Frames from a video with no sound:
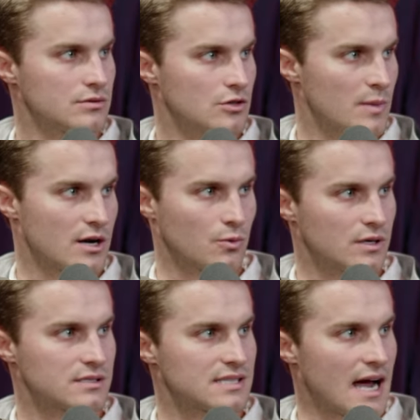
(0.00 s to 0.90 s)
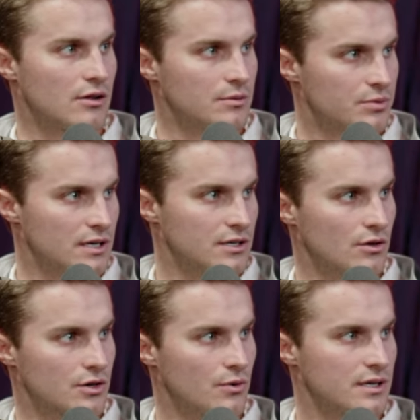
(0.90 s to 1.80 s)
no matter what style of play
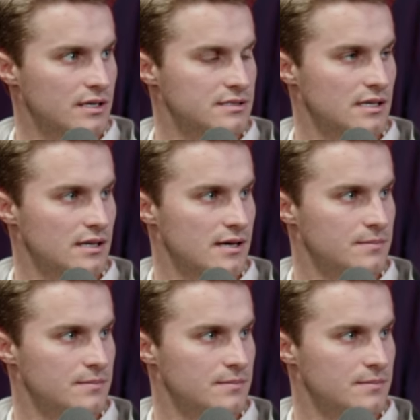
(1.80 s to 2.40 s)
y'all are going against that night?